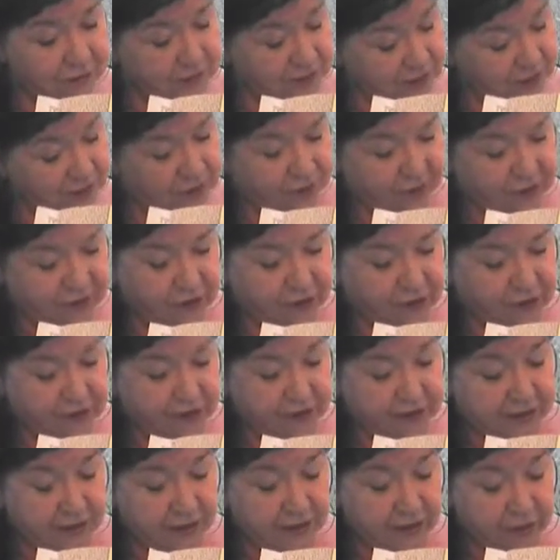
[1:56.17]
If I could
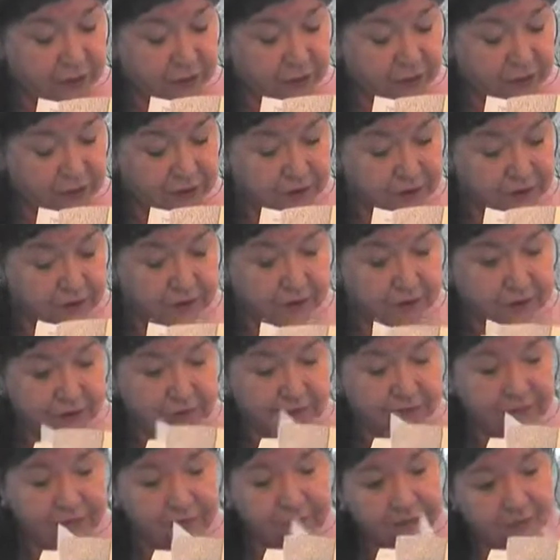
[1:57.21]
tell you,
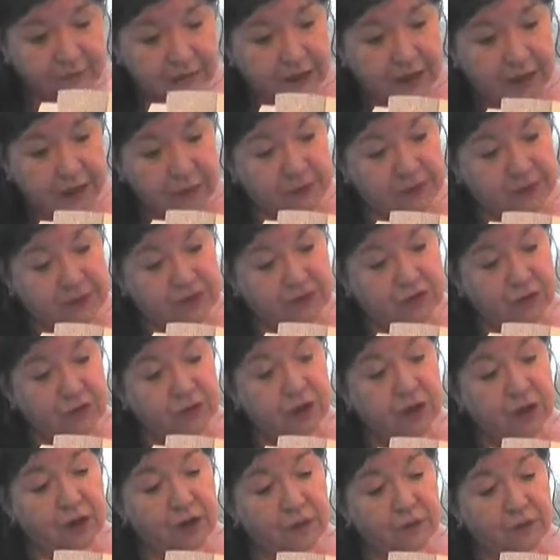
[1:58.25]
I would let you
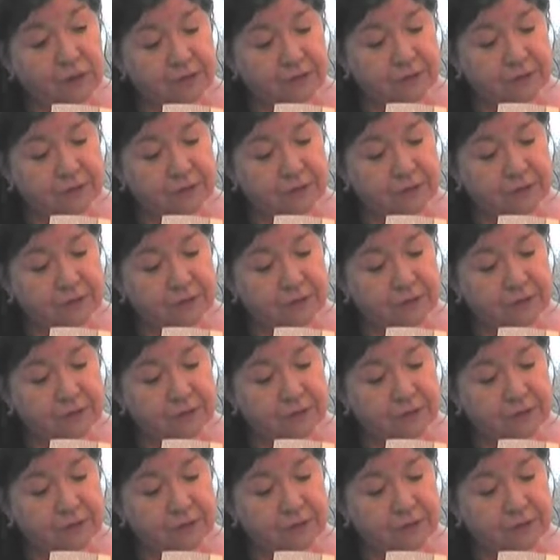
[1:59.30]
know.